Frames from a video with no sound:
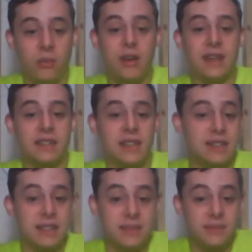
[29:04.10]
you guys
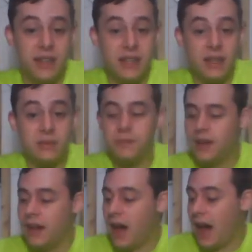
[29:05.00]
like this video.
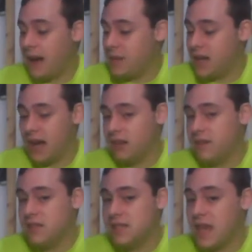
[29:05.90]
I mean, I
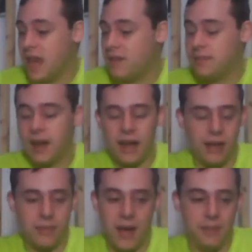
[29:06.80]
love this game.
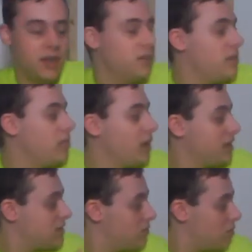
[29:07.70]
I'm gonna be
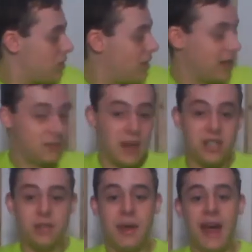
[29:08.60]
bringing some more
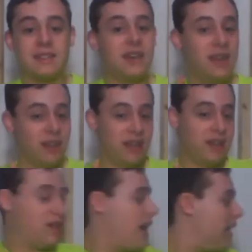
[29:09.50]
expansion packs. Like
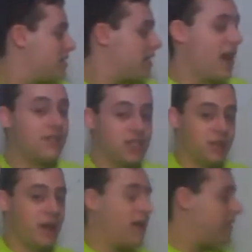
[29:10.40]
here, I actually have a
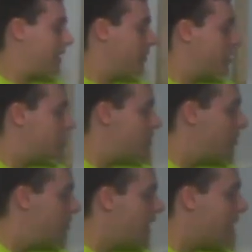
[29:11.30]
ship out that I'm gonna show
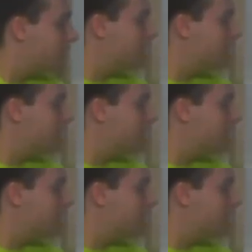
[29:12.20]
you guys.